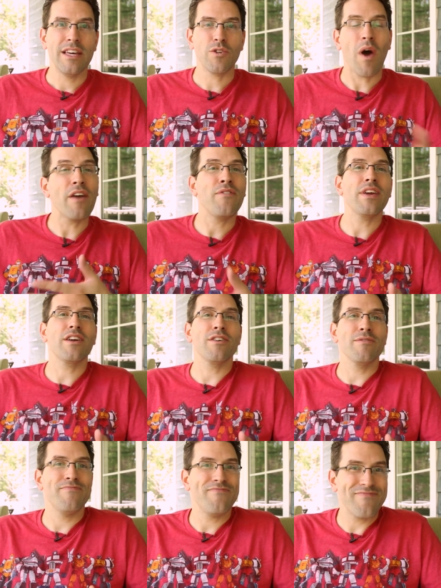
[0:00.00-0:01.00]
So I
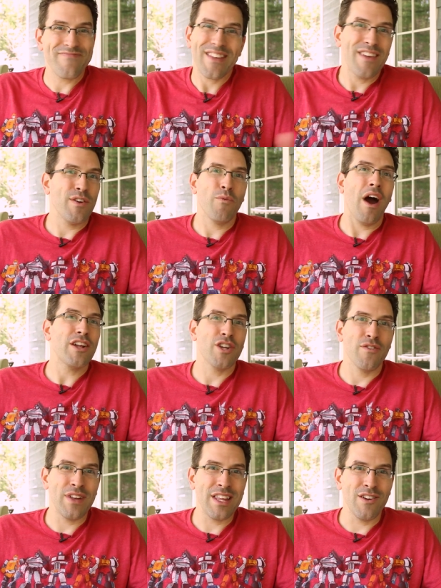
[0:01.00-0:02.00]
figure if you watch
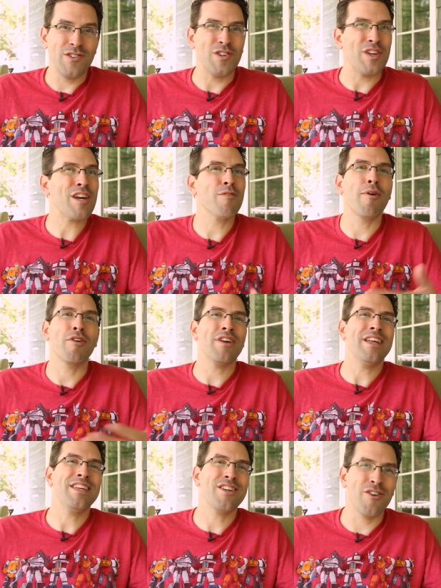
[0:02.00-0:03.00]
our videos, you'll hear about our
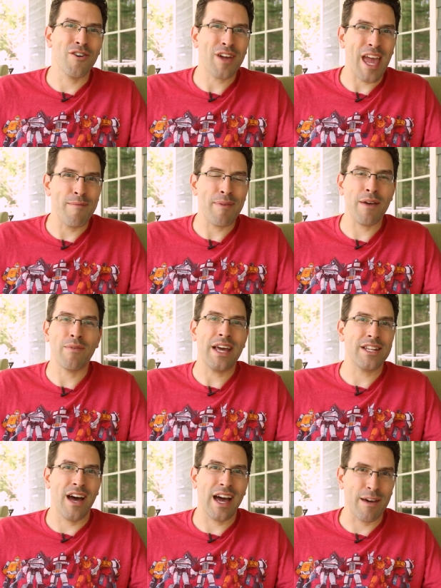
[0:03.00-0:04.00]
Indiegogo campaign when
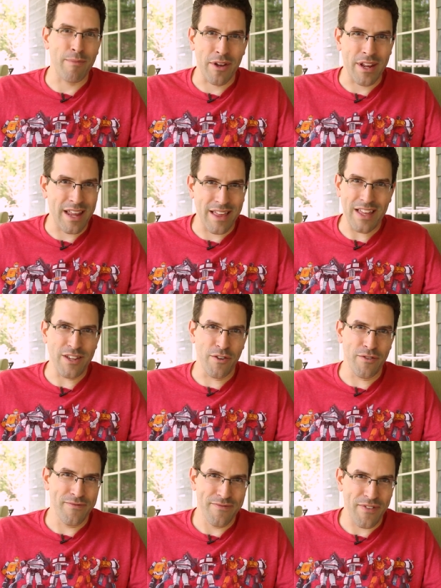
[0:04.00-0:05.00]
I talk about it, and then
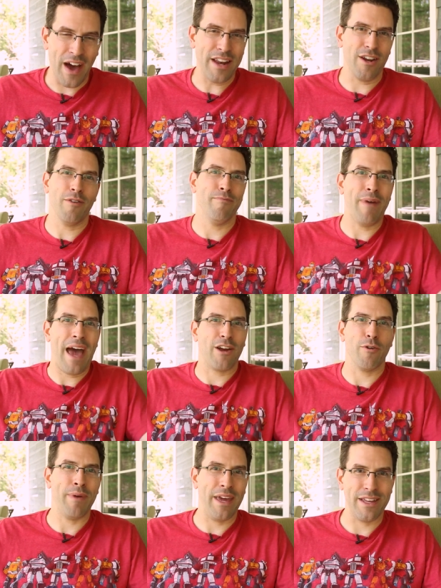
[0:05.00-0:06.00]
you'll find our
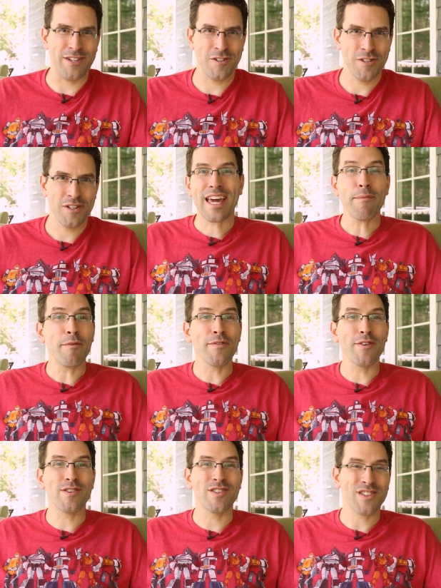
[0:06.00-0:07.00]
backer page. Couple
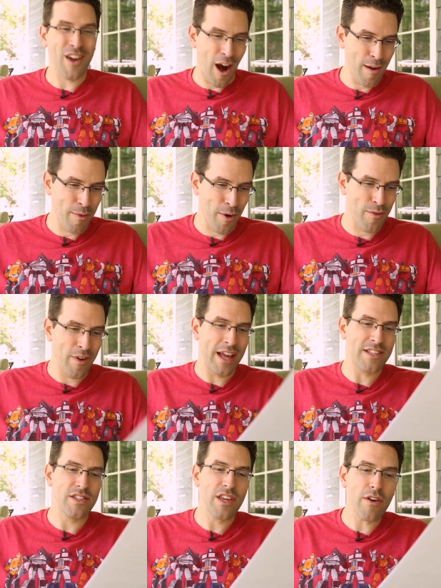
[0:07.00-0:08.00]
versus Cardboard
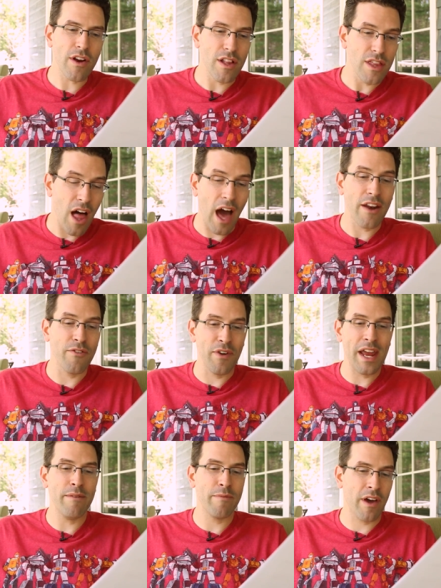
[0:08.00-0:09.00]
writes, there are a lot of
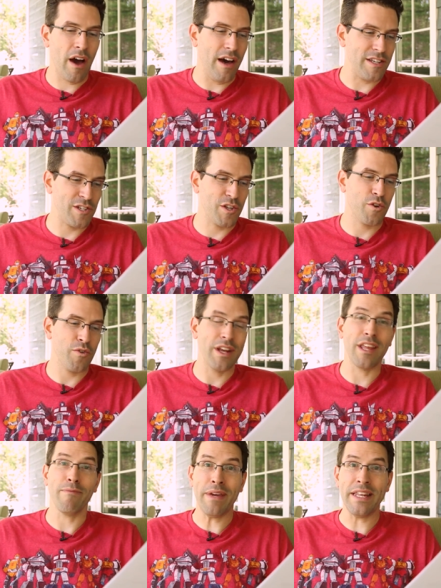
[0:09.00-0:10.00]
random costs to
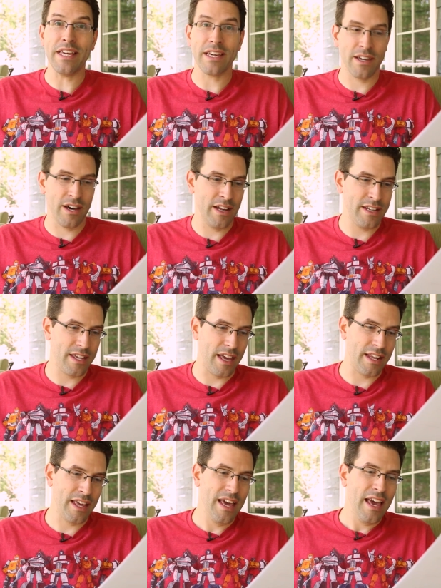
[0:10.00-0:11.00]
creating media
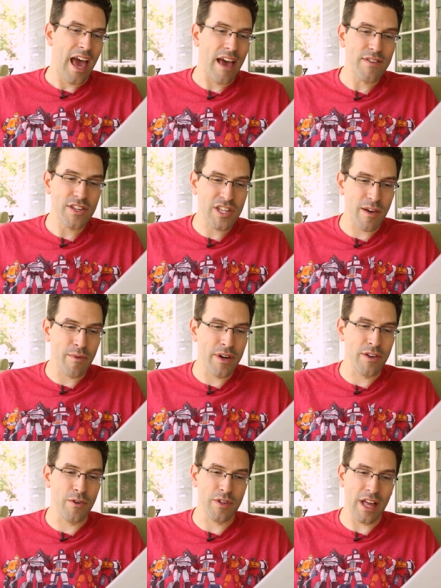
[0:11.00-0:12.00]
content. Having
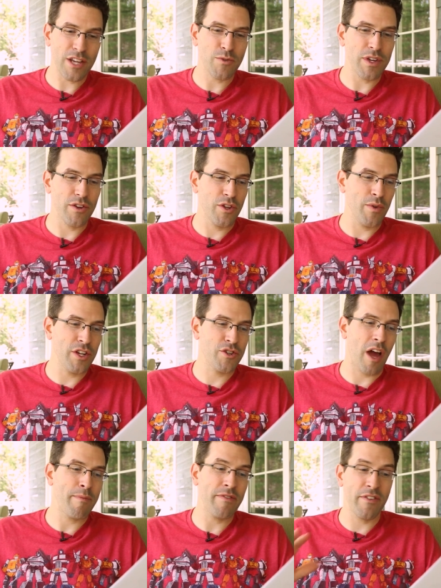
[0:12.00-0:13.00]
someone who likes what you're doing
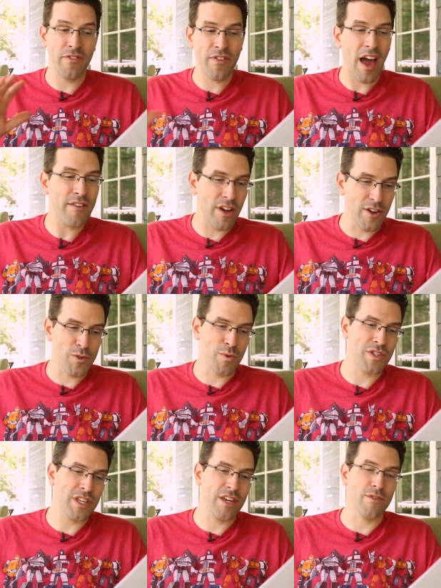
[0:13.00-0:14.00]
drop even $5
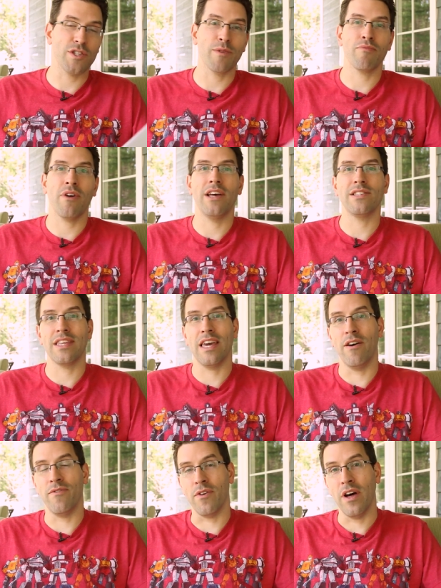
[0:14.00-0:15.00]
once a year is surprisingly
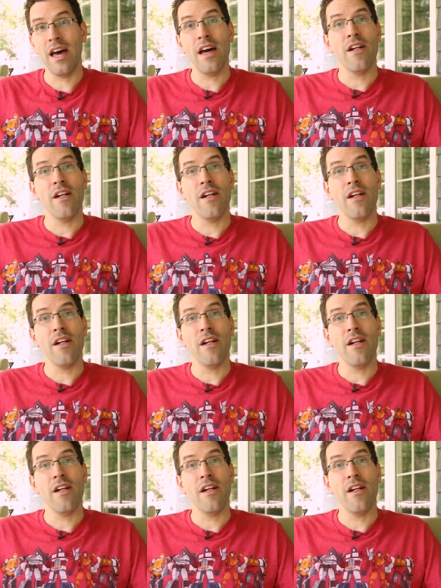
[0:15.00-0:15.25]
helpful.